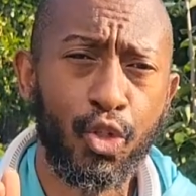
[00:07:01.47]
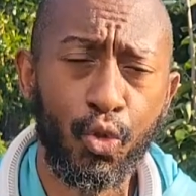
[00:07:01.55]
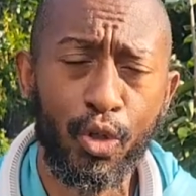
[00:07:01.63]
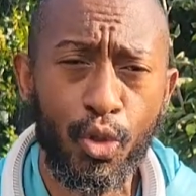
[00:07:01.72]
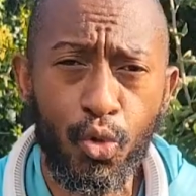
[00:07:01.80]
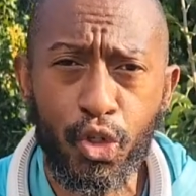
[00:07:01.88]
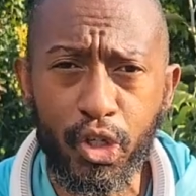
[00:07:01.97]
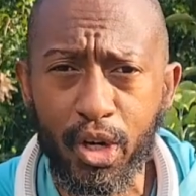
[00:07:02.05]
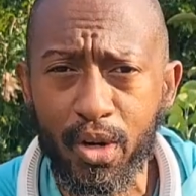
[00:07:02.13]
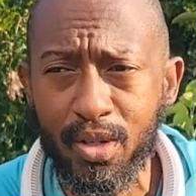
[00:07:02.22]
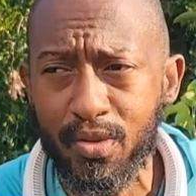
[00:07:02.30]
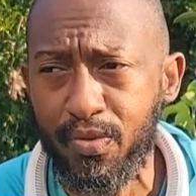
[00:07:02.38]
sure you
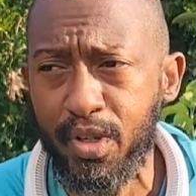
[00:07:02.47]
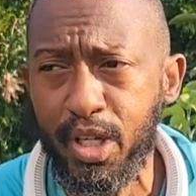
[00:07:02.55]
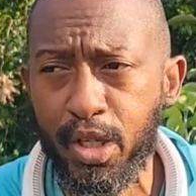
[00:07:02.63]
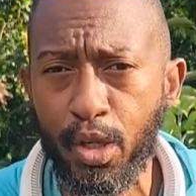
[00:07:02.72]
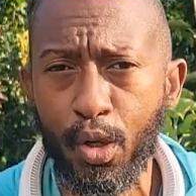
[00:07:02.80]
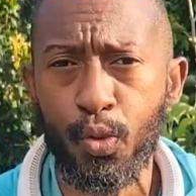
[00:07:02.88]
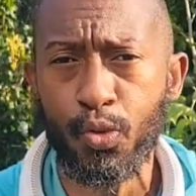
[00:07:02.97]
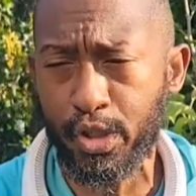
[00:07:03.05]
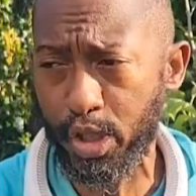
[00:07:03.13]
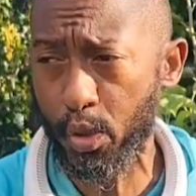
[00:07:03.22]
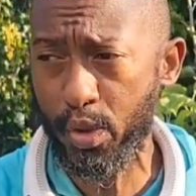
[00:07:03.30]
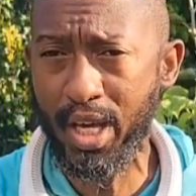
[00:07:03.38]
share this video
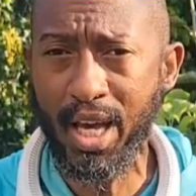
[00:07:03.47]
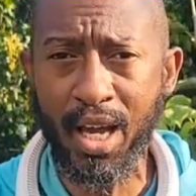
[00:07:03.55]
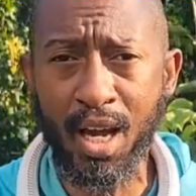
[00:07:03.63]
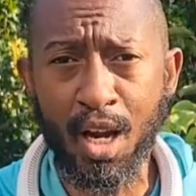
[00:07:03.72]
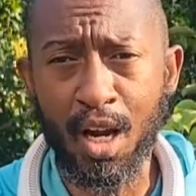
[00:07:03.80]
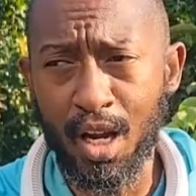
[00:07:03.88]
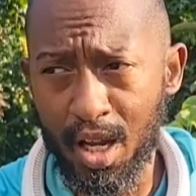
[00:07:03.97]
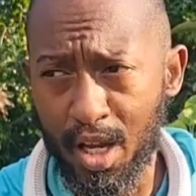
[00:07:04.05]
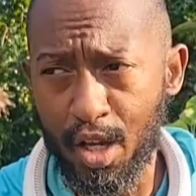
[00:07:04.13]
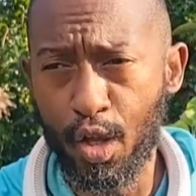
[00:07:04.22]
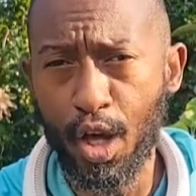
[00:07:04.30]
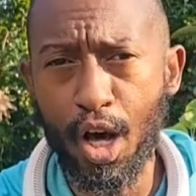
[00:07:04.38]
so that
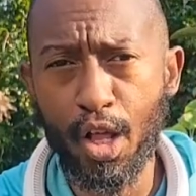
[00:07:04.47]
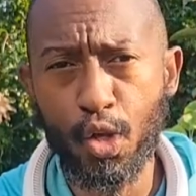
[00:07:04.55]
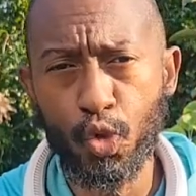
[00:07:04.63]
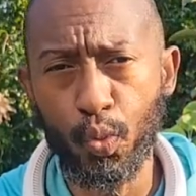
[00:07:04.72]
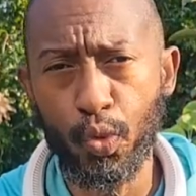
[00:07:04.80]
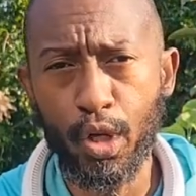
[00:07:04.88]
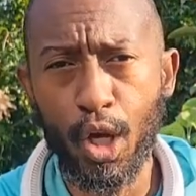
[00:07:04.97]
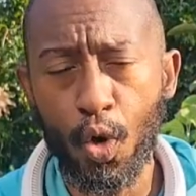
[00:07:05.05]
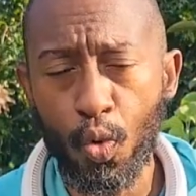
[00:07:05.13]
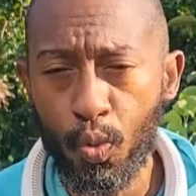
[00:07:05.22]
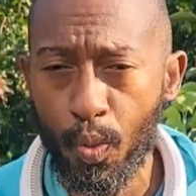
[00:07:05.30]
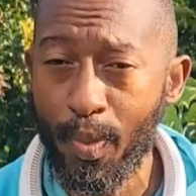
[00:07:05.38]
others will know.
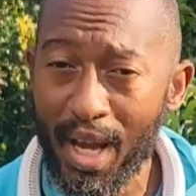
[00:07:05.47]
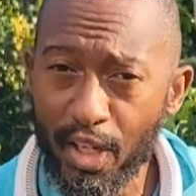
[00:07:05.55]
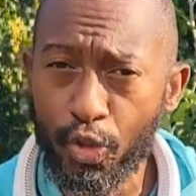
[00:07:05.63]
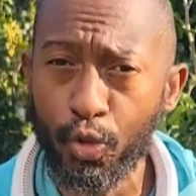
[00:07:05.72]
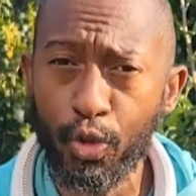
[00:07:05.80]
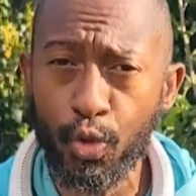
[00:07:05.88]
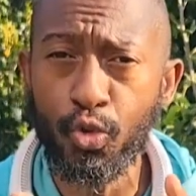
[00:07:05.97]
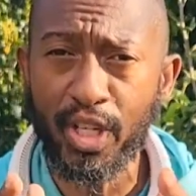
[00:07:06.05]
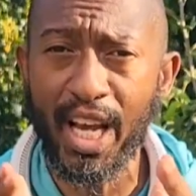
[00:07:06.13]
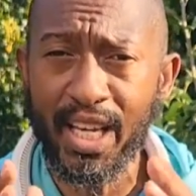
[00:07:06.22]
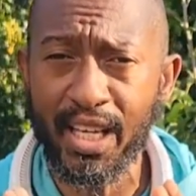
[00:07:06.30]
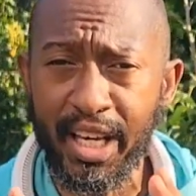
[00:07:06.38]
Make sure you
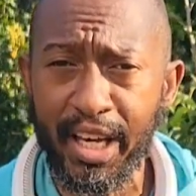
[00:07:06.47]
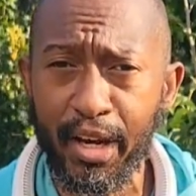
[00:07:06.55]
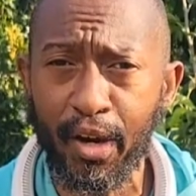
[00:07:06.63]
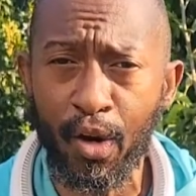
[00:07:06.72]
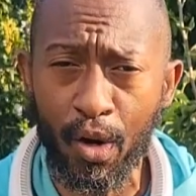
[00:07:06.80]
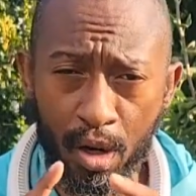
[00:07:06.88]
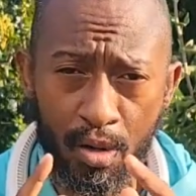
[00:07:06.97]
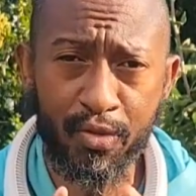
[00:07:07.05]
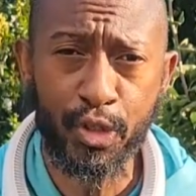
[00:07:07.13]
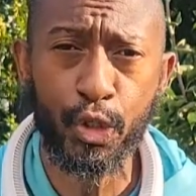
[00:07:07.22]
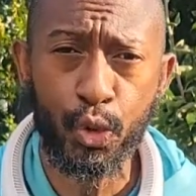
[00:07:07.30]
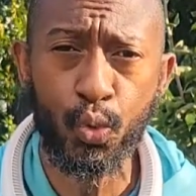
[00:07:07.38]
take care of
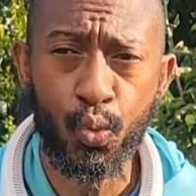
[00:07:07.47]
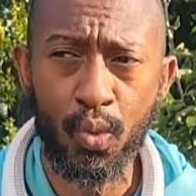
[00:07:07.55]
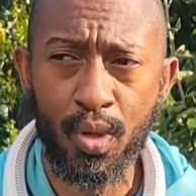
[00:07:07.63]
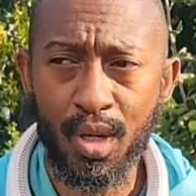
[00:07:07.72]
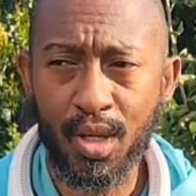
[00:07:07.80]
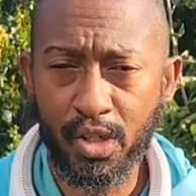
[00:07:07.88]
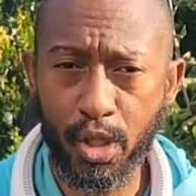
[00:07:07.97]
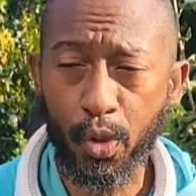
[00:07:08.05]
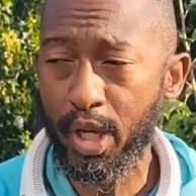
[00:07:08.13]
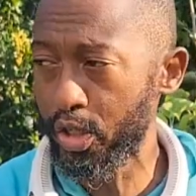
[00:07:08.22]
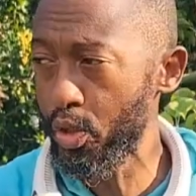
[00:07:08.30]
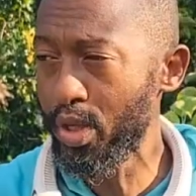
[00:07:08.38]
you so
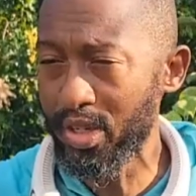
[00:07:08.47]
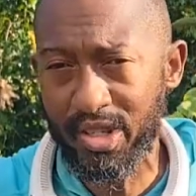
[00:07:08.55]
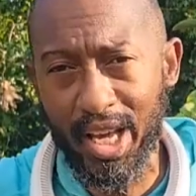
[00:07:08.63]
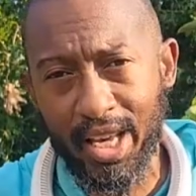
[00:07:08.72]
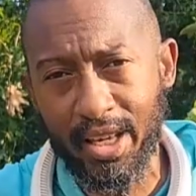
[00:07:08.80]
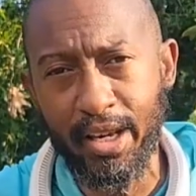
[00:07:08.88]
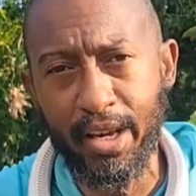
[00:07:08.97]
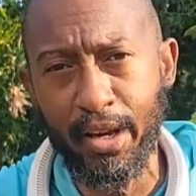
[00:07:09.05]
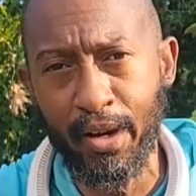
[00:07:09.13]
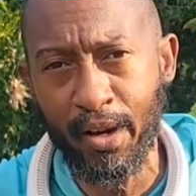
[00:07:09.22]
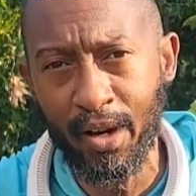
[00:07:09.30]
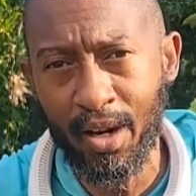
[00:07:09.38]
that you can take
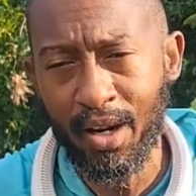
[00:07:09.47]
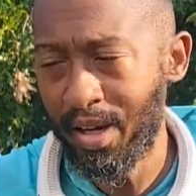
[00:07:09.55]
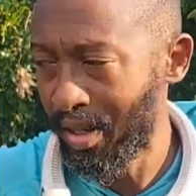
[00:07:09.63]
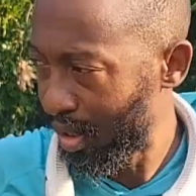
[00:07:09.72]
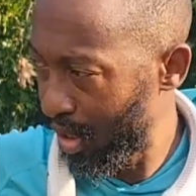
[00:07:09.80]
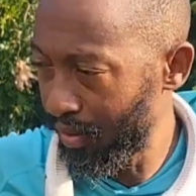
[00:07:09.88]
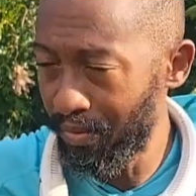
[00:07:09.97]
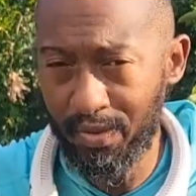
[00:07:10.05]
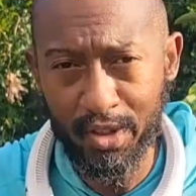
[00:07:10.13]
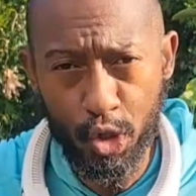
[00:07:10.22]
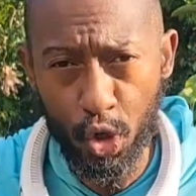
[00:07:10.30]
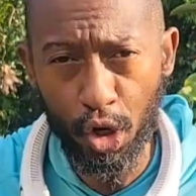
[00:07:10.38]
care of
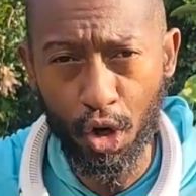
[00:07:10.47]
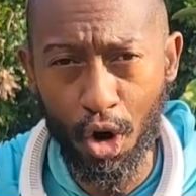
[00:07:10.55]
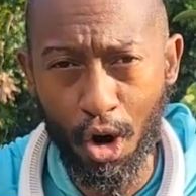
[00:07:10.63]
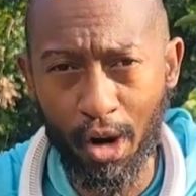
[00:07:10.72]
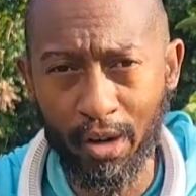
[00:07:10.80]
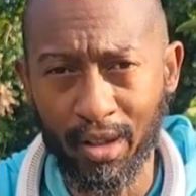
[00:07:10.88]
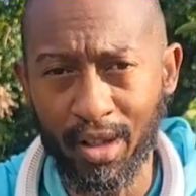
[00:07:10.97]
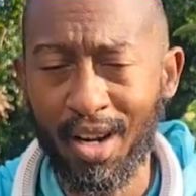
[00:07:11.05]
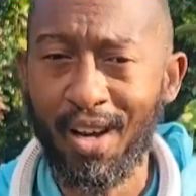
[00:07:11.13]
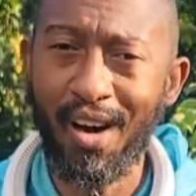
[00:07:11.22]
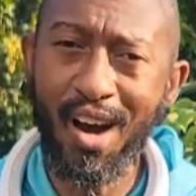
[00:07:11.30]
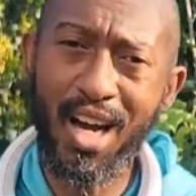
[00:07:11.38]
your garden.
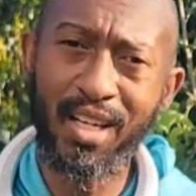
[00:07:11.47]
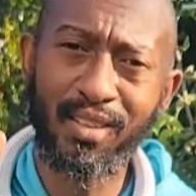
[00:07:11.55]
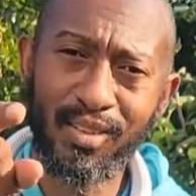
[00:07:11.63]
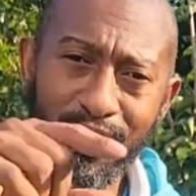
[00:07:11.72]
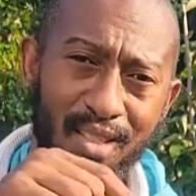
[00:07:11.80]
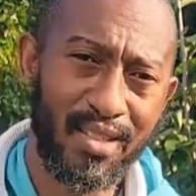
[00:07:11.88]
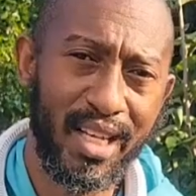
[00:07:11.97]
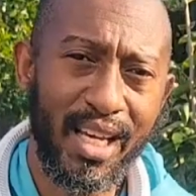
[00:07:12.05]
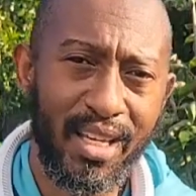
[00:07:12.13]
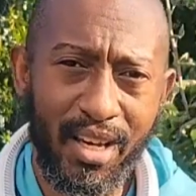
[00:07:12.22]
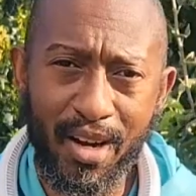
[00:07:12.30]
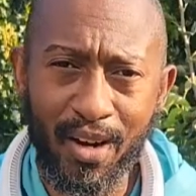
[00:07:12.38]
All right,
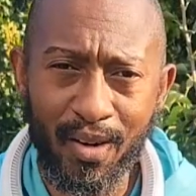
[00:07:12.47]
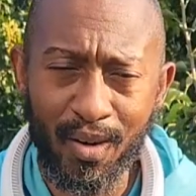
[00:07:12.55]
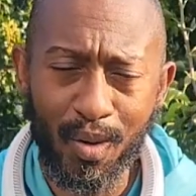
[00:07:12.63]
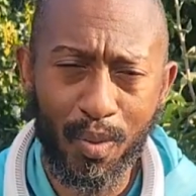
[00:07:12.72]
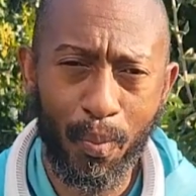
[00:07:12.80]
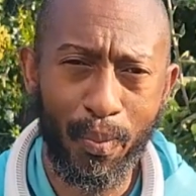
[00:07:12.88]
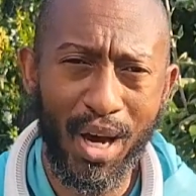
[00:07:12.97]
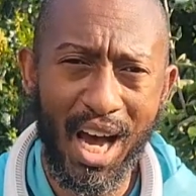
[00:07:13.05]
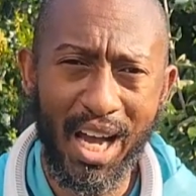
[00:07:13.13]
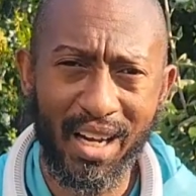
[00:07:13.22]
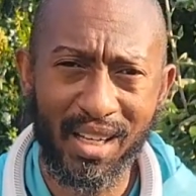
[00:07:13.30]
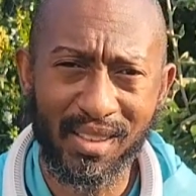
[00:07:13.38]
take care. Bye.